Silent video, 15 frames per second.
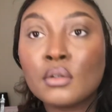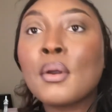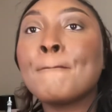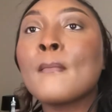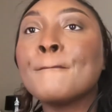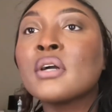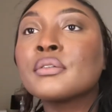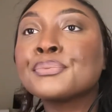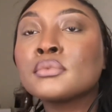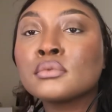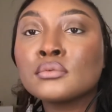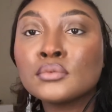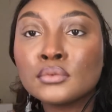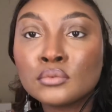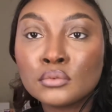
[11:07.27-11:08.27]
NYX
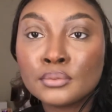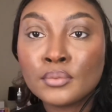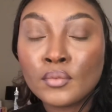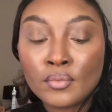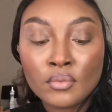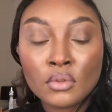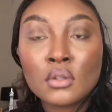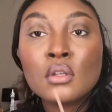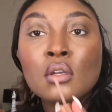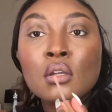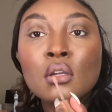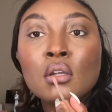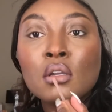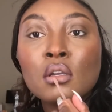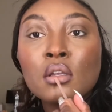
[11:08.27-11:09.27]

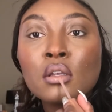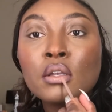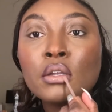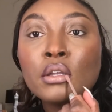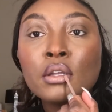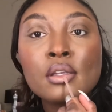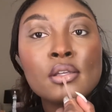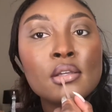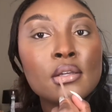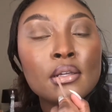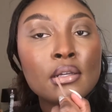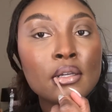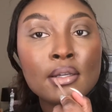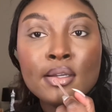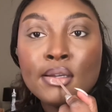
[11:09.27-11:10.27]
Lip Lingerie.
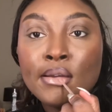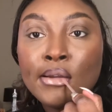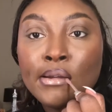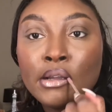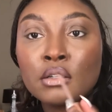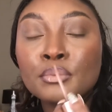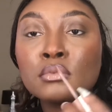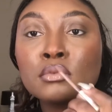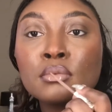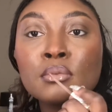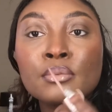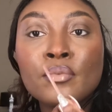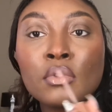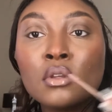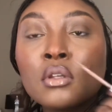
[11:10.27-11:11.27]
No,
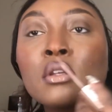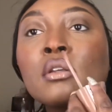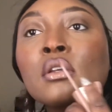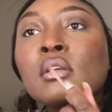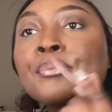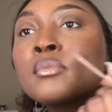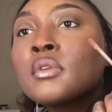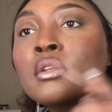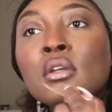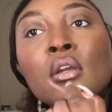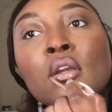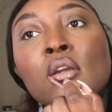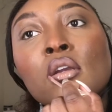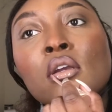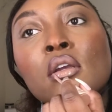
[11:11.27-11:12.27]
this is Milky
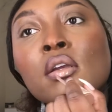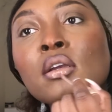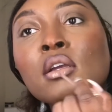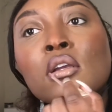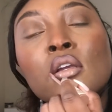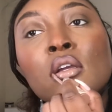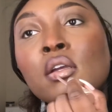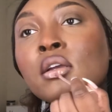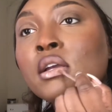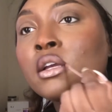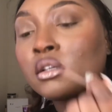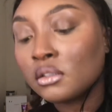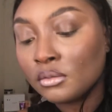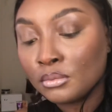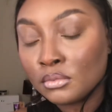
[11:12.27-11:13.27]
Gloss in the
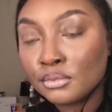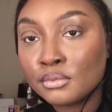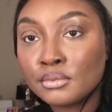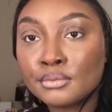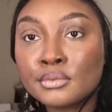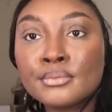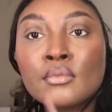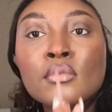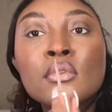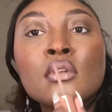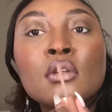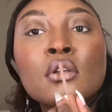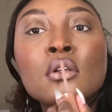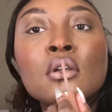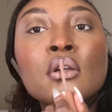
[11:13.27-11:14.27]
shade Cookies and
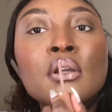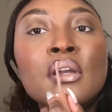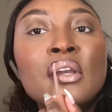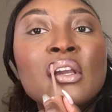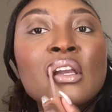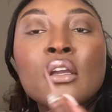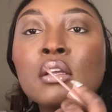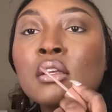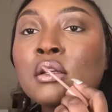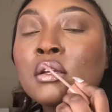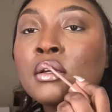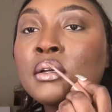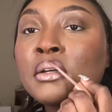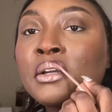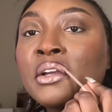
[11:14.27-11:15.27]
Cream.
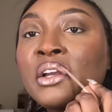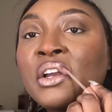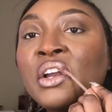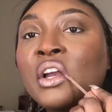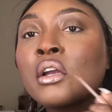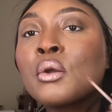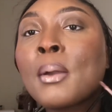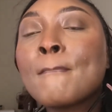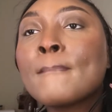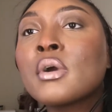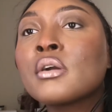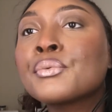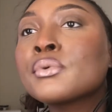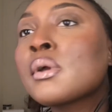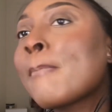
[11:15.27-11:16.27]
And I'm putting that
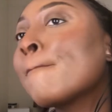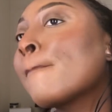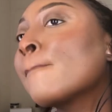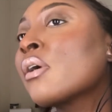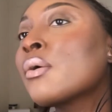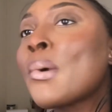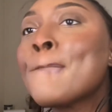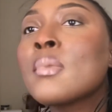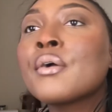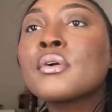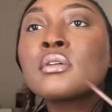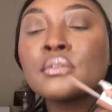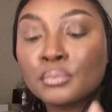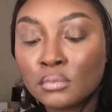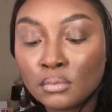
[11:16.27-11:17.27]
right on top.
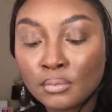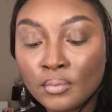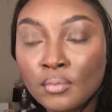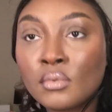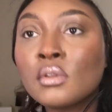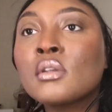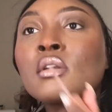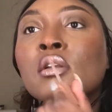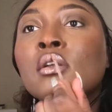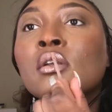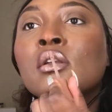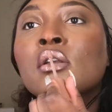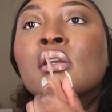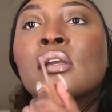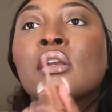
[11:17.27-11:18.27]
Look at that.
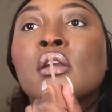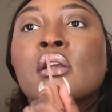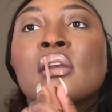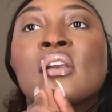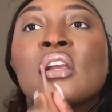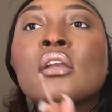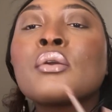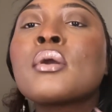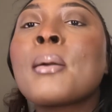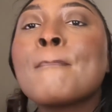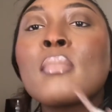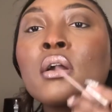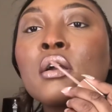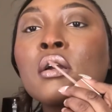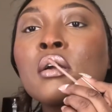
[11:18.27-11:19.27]
That is
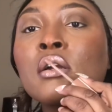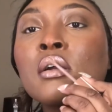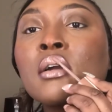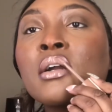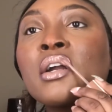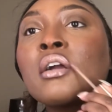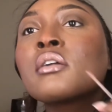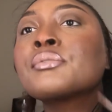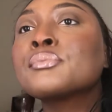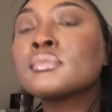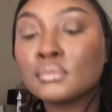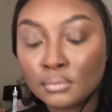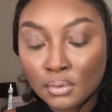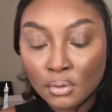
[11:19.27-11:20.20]
gorgeous.